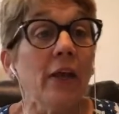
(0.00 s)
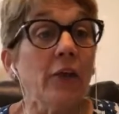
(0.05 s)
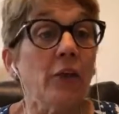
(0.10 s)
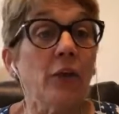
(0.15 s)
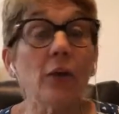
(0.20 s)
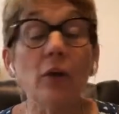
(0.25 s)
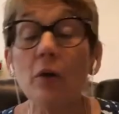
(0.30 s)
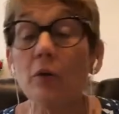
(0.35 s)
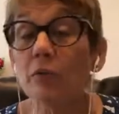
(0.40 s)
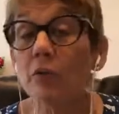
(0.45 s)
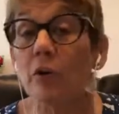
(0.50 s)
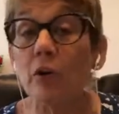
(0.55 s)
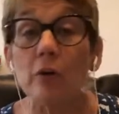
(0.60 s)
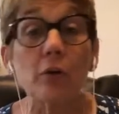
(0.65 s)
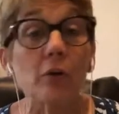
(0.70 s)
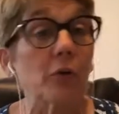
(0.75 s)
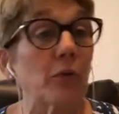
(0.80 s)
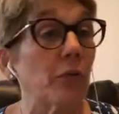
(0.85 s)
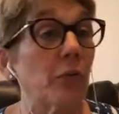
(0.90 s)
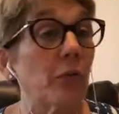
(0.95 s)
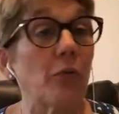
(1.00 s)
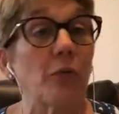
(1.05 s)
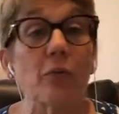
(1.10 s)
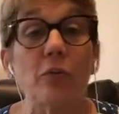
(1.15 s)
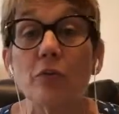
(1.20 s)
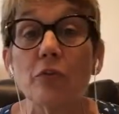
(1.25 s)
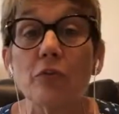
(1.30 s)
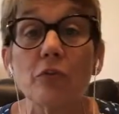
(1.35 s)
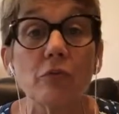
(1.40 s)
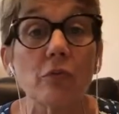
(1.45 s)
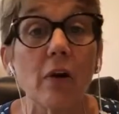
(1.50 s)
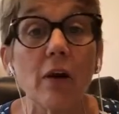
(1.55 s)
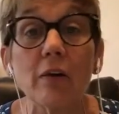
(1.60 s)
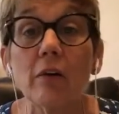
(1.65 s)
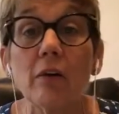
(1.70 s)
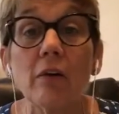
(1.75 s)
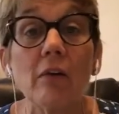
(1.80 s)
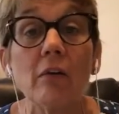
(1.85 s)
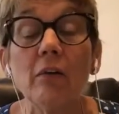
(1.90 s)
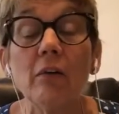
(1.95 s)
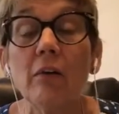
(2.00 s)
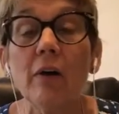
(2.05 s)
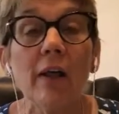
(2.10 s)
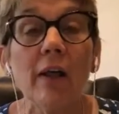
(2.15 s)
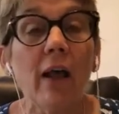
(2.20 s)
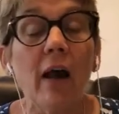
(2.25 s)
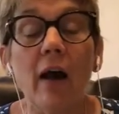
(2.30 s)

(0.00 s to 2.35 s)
to learn through the struggle.